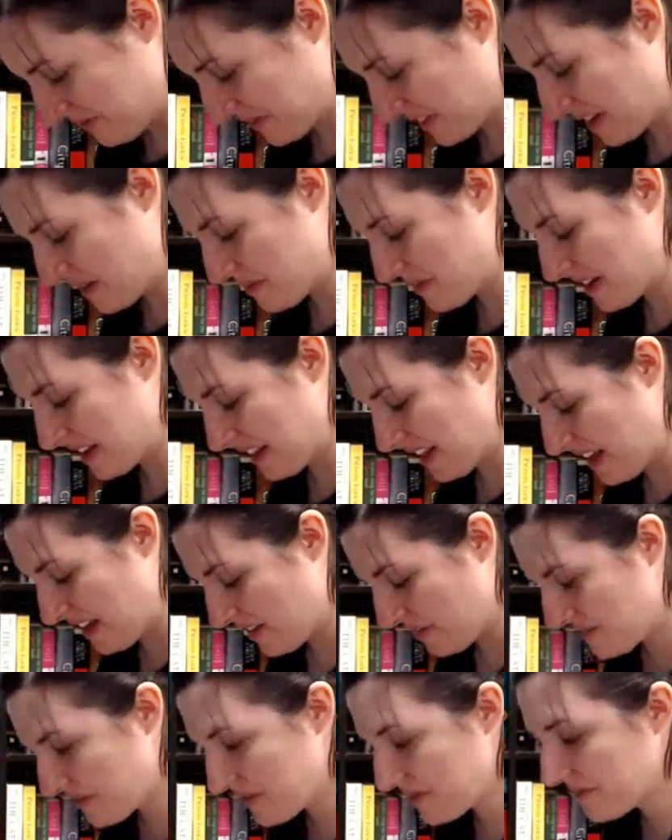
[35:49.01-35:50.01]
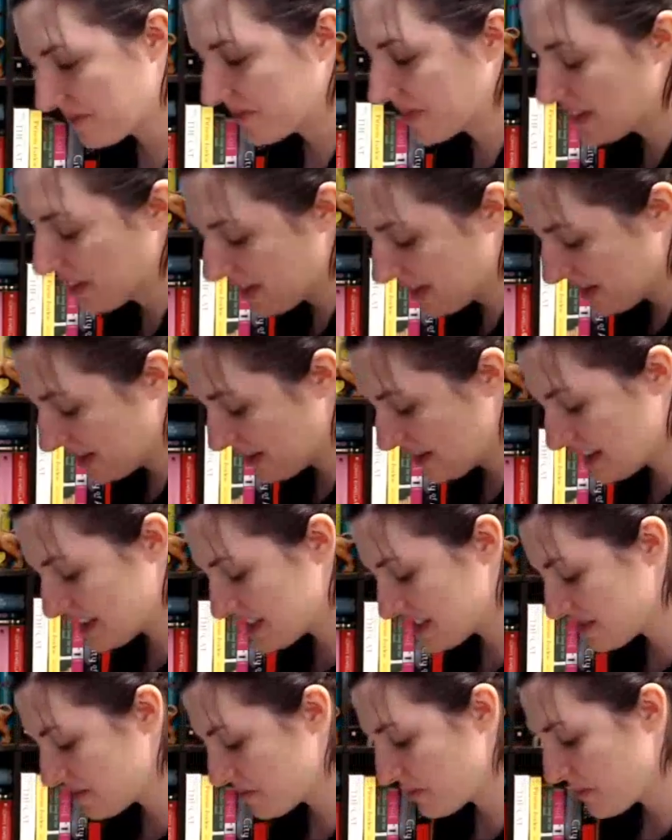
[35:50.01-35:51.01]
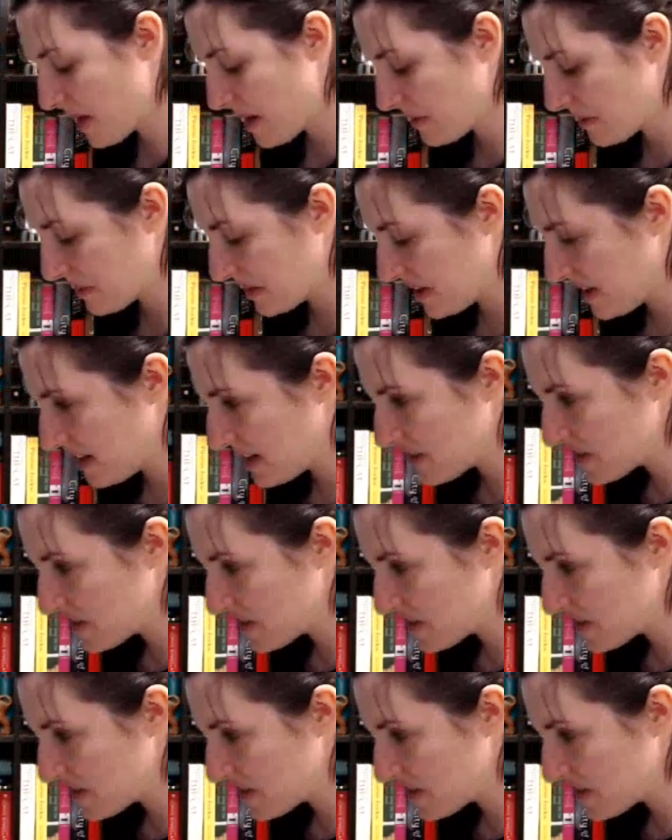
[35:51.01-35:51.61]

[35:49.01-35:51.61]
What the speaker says: in my life. That's probably not